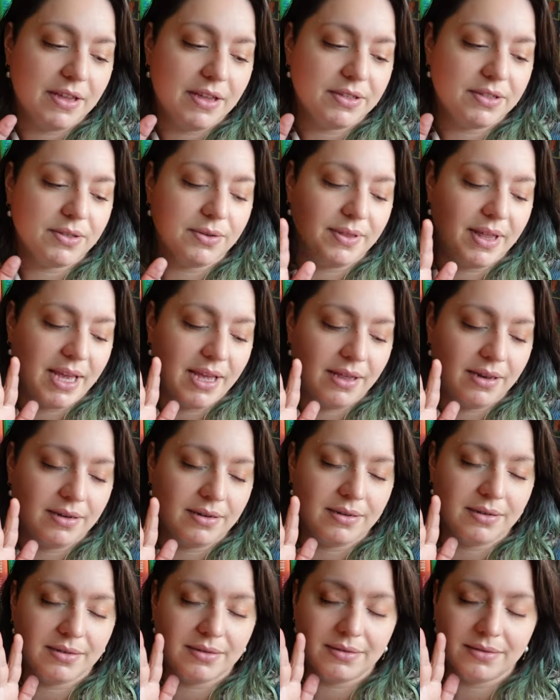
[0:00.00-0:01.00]
So then
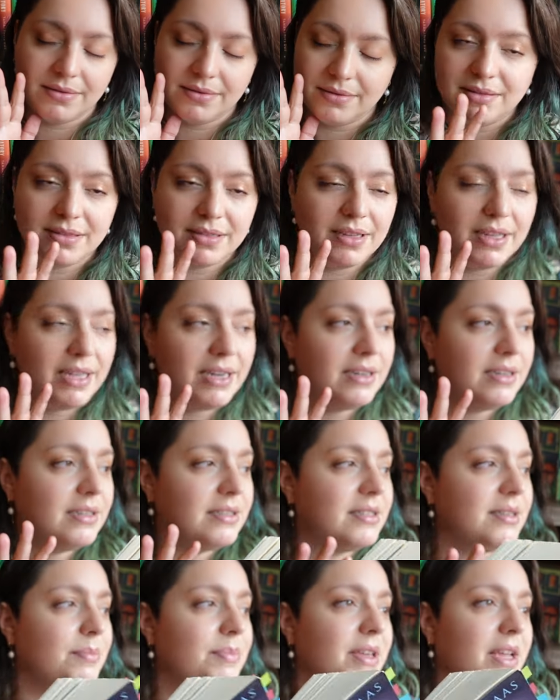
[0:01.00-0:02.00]
Celaena
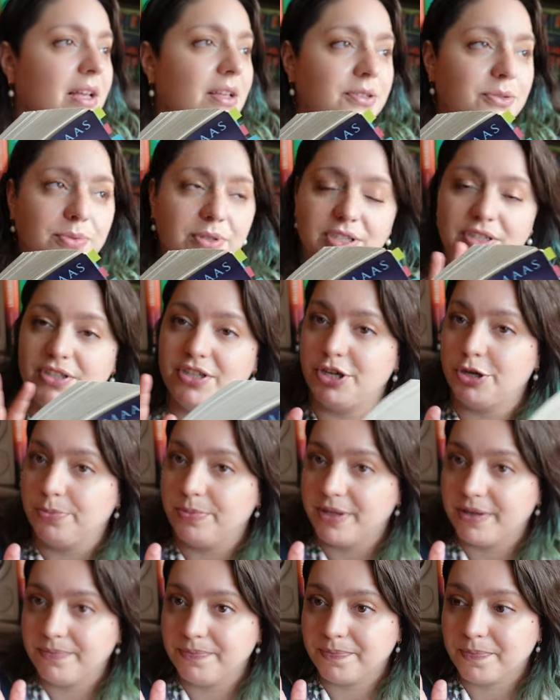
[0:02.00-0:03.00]
does something else really
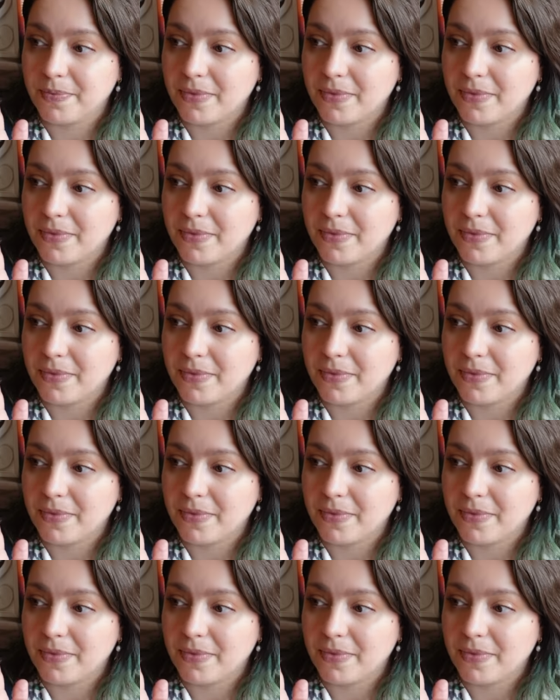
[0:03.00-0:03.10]
stupid.